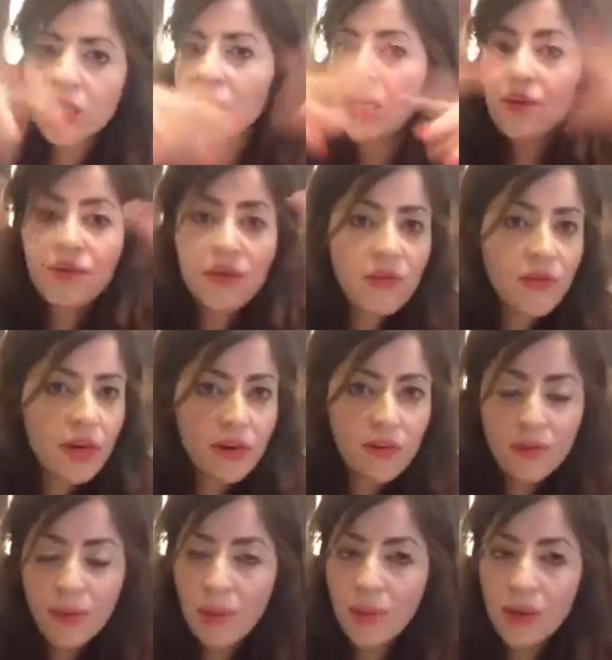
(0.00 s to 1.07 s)
and everywhere
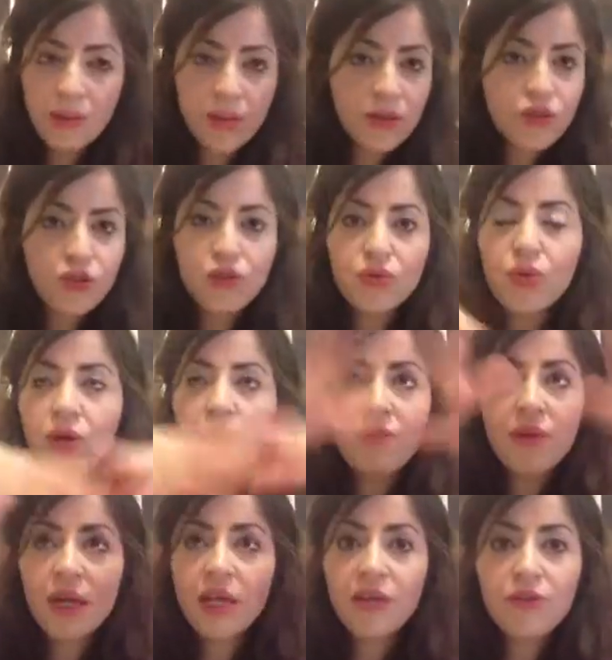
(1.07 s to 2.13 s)
that you are
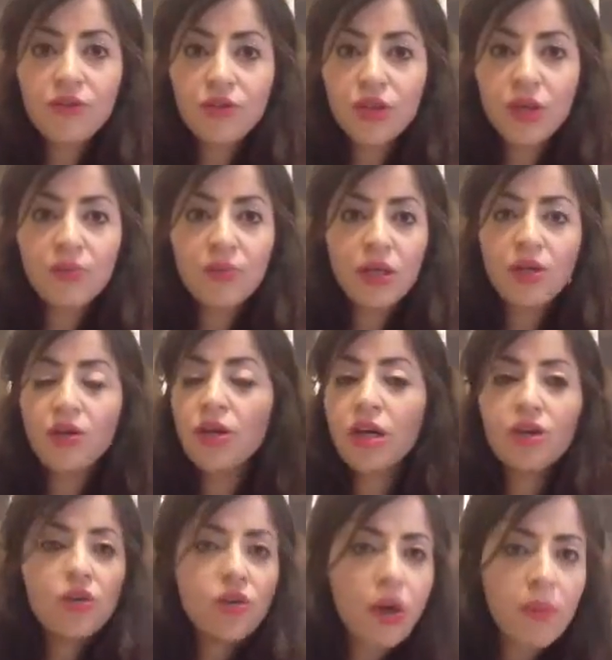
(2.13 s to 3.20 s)
waiting for something, you
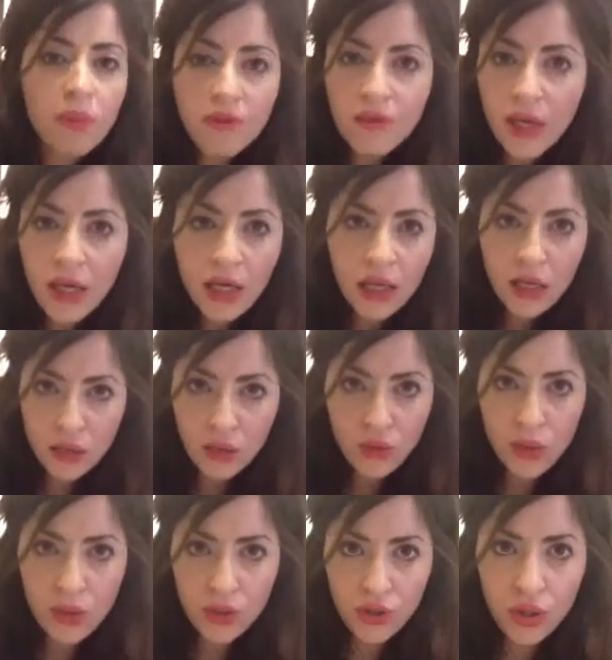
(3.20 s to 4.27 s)
can do a couple of the NCLEX
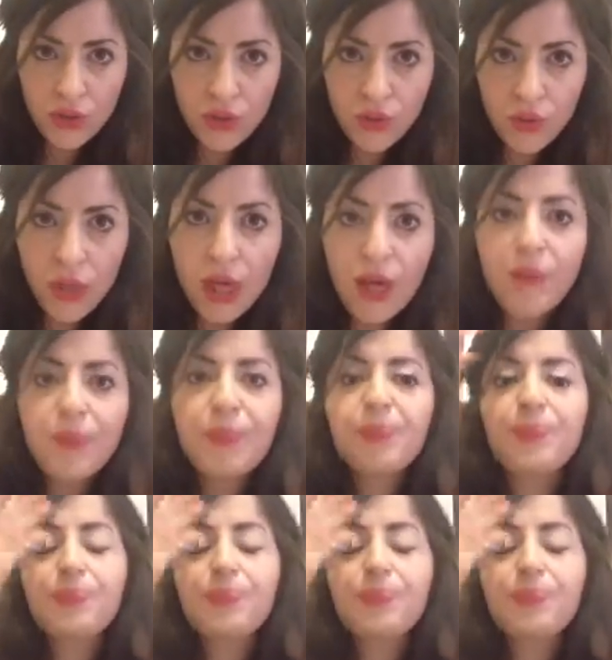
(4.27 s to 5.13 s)
questions. Okay.